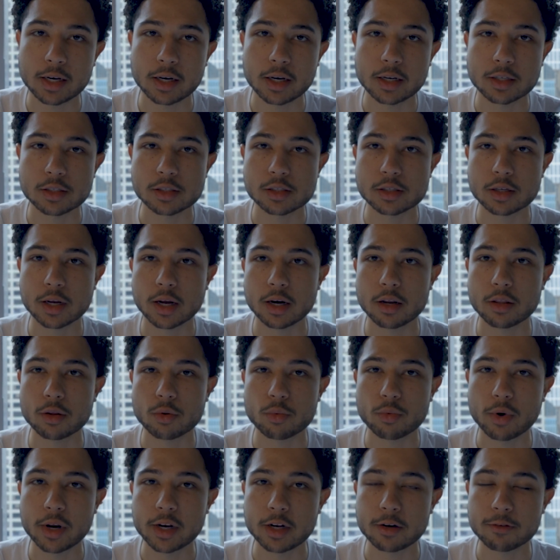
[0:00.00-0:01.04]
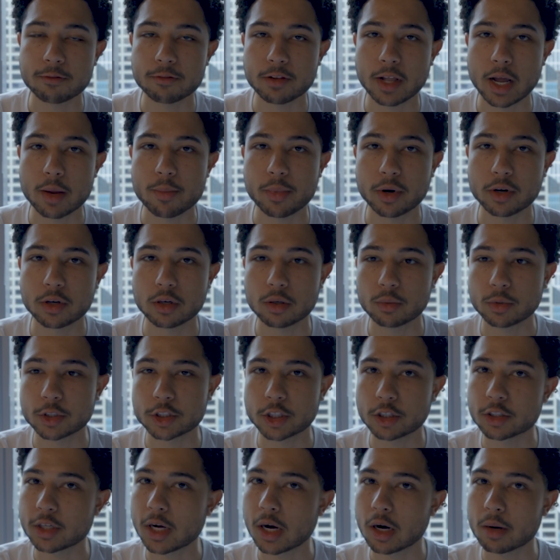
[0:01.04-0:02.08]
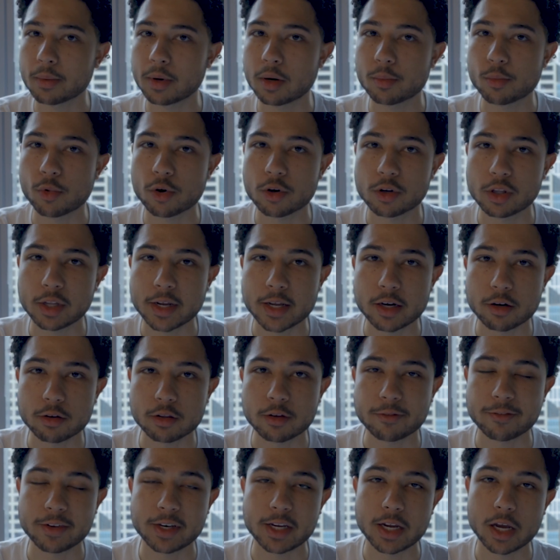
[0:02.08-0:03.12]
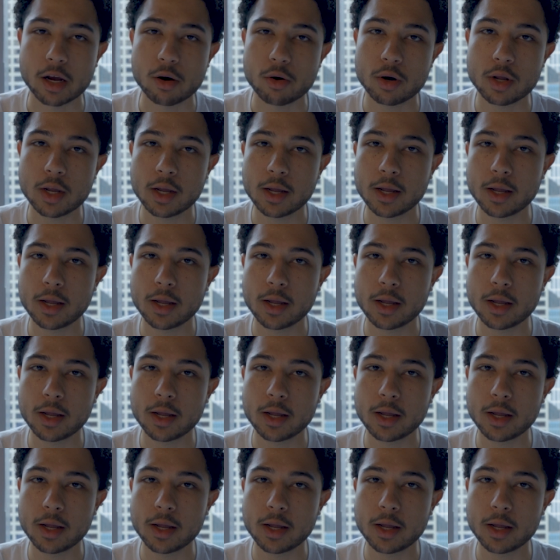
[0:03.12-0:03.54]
and it's kind of the ready to fly bundle, which I'll talk about more later in the video.